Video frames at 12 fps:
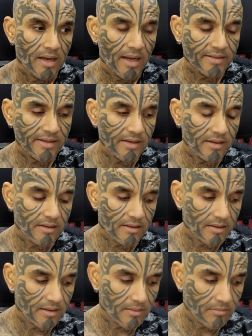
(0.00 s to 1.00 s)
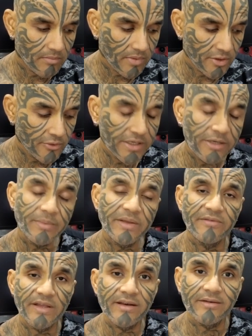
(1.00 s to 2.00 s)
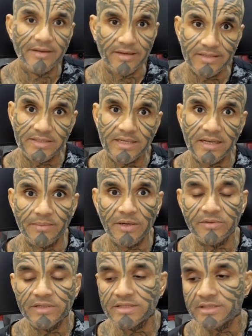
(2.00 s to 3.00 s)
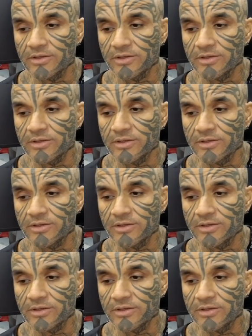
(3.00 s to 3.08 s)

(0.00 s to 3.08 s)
I think uh, you need to be very realistic about this.